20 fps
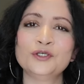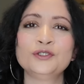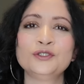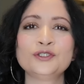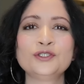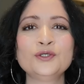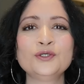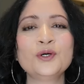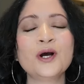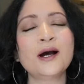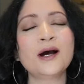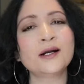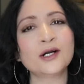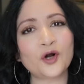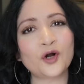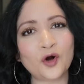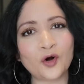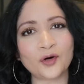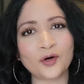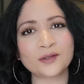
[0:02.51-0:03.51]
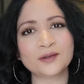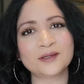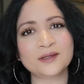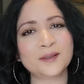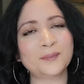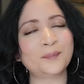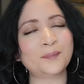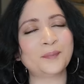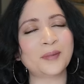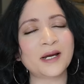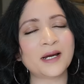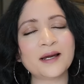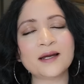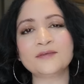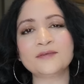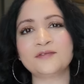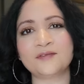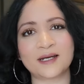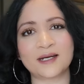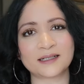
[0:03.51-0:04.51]
you are on the
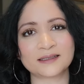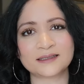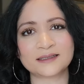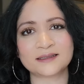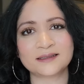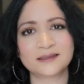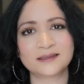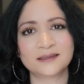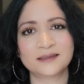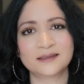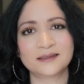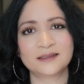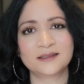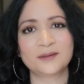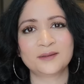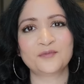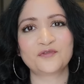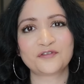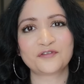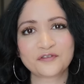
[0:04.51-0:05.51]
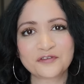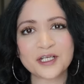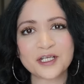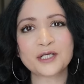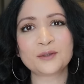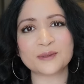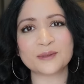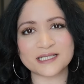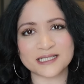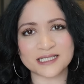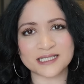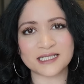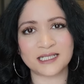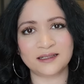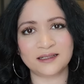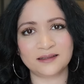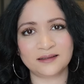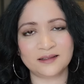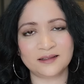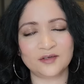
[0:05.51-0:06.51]
perfect
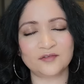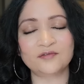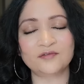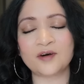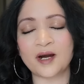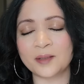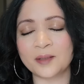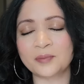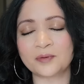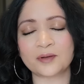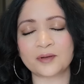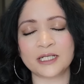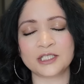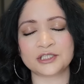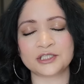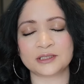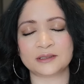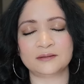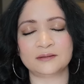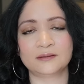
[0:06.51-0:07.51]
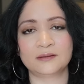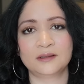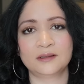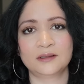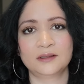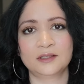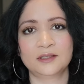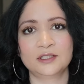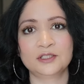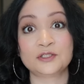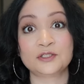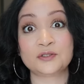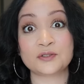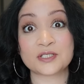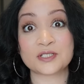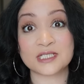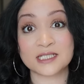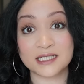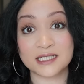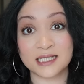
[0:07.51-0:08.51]
frequency vibration to
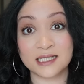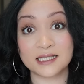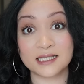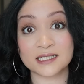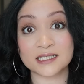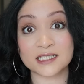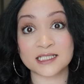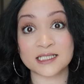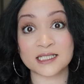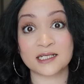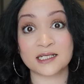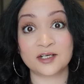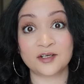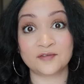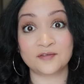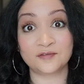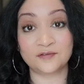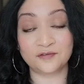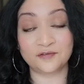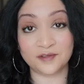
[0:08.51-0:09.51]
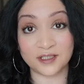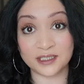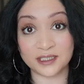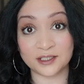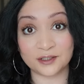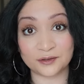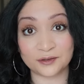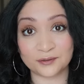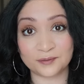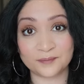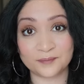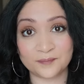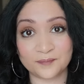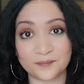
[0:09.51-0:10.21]
see this video.